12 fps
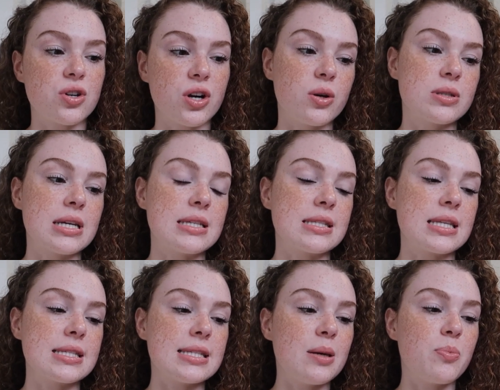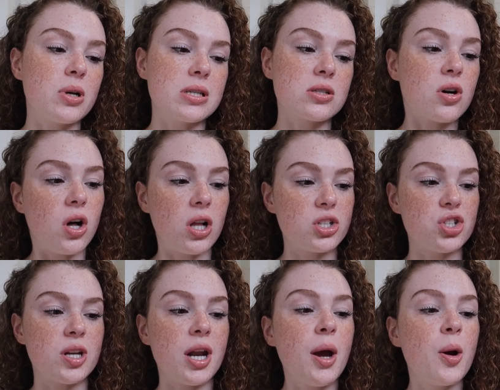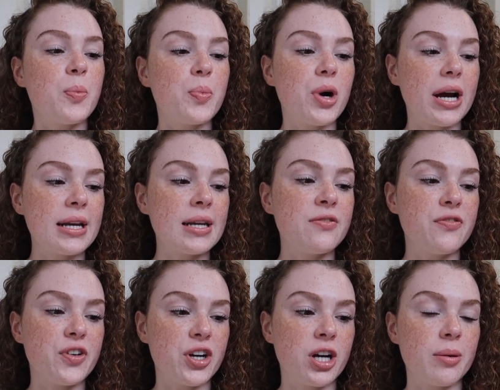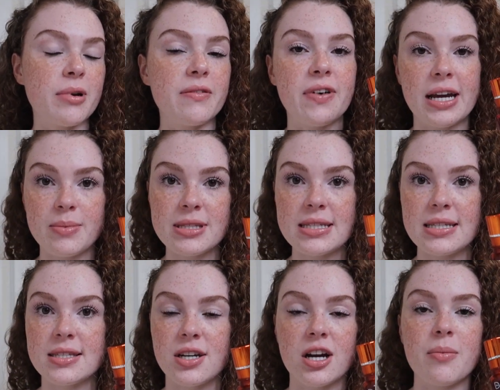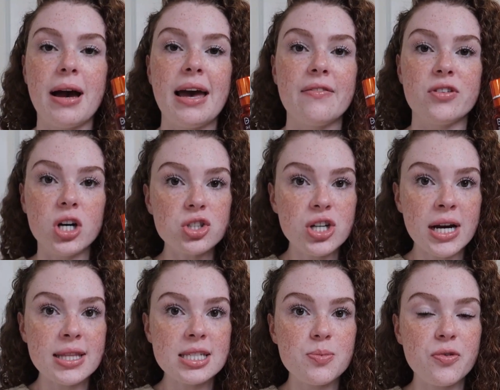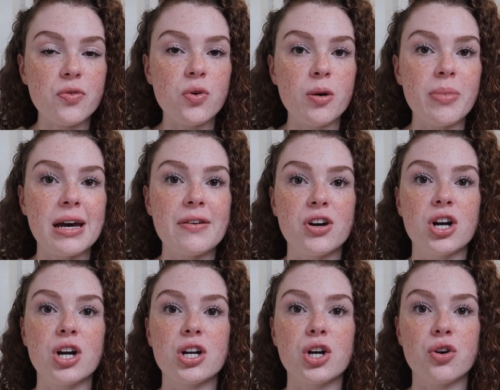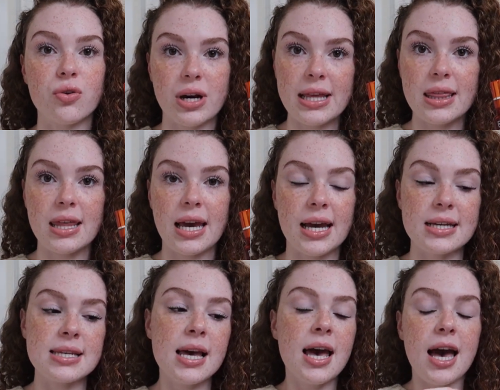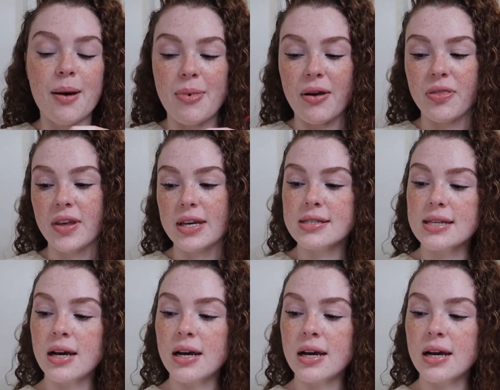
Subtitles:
Gross. It's the C+ Collagen Brighten and Firm Vitamin C Serum. I have not tried this before, but I've heard great things about this.